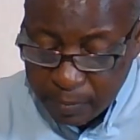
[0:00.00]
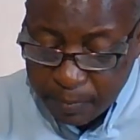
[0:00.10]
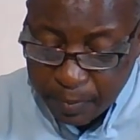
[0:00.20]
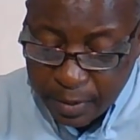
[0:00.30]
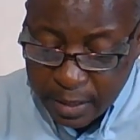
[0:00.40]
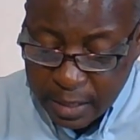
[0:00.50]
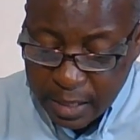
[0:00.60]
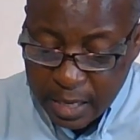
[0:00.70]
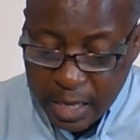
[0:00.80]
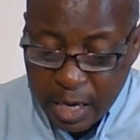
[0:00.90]
Him,
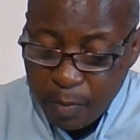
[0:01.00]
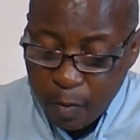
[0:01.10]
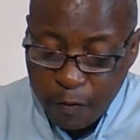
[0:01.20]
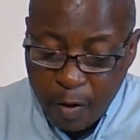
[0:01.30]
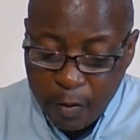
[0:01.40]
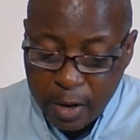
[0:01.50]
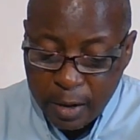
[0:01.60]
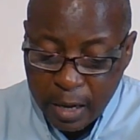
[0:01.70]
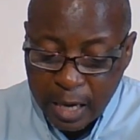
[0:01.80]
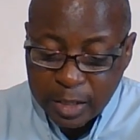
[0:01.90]
He'll move
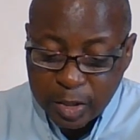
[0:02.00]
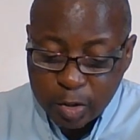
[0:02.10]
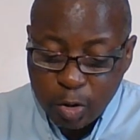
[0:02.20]
away and